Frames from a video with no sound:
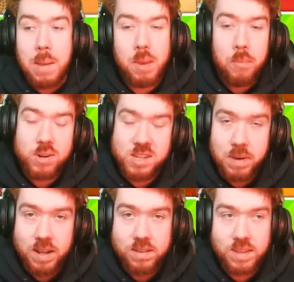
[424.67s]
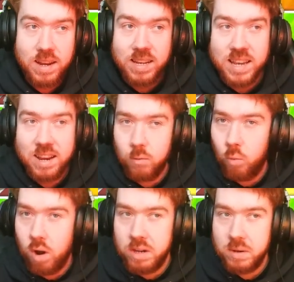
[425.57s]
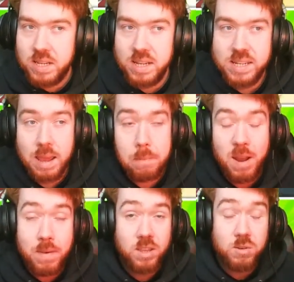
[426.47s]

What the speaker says: be a possibility, and that's kind of what they were teasing now. Bear in mind, this